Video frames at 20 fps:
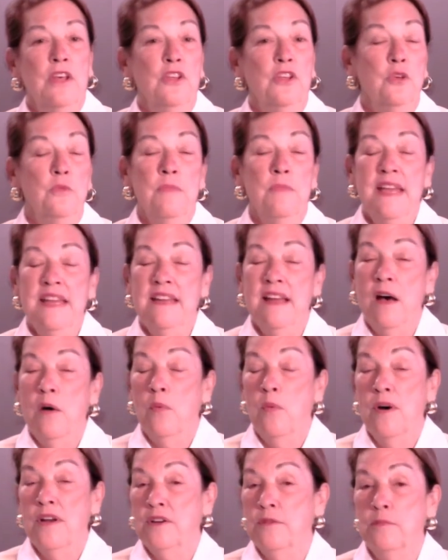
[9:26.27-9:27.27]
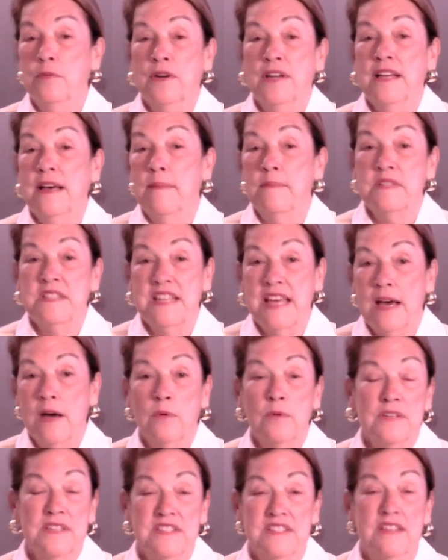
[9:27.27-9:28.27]
You may not want to bring up
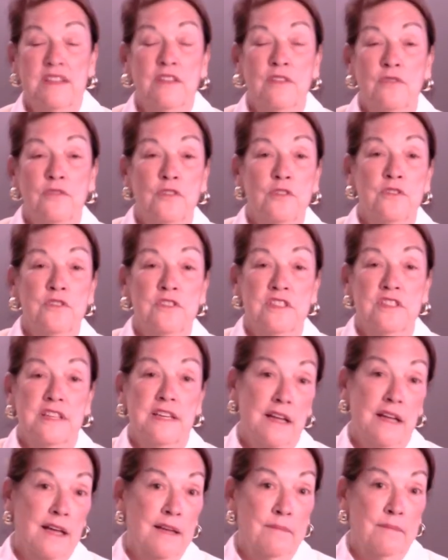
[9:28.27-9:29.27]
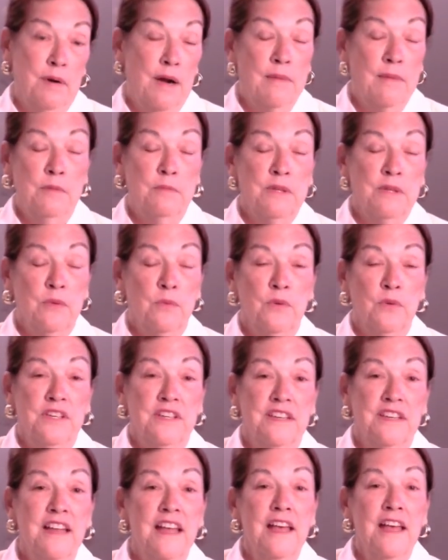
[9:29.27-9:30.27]
salaries in the first, and I probably
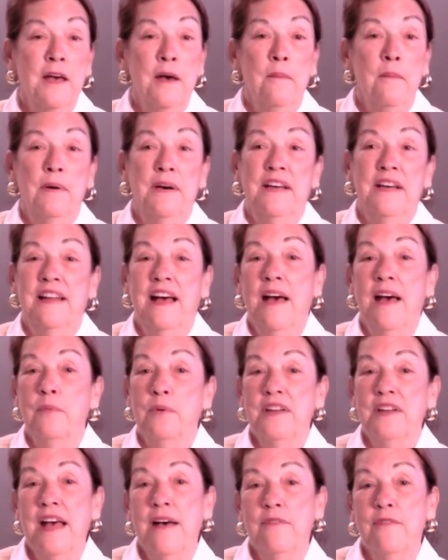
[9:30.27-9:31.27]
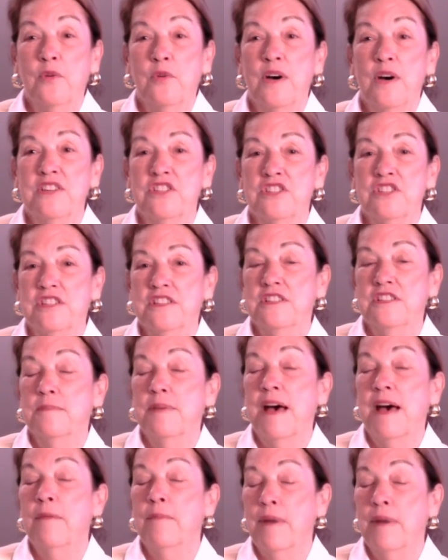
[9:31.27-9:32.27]
wouldn't, but I would have questions
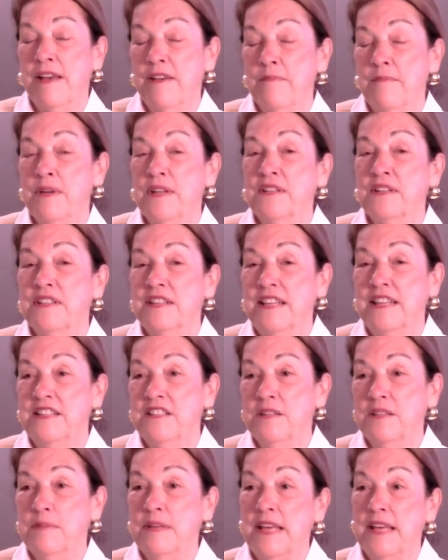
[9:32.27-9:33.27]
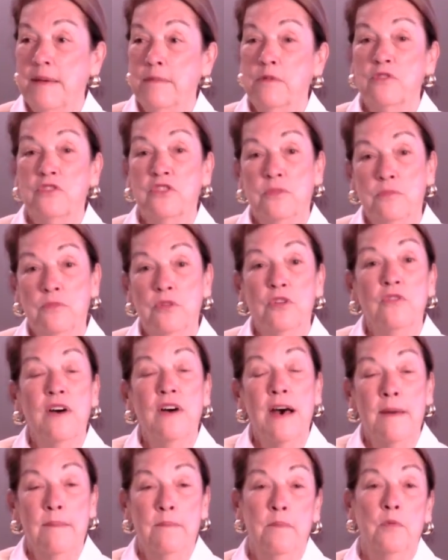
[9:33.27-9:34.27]
about my ability to be able to move
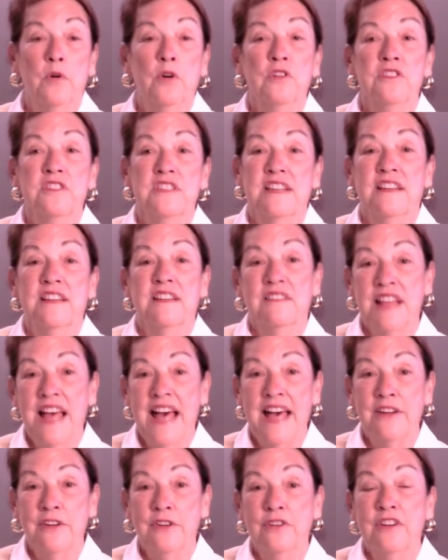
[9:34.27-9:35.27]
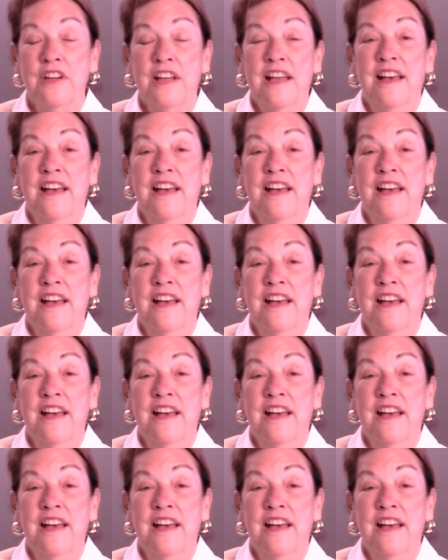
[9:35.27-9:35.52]
upwards in a ladder,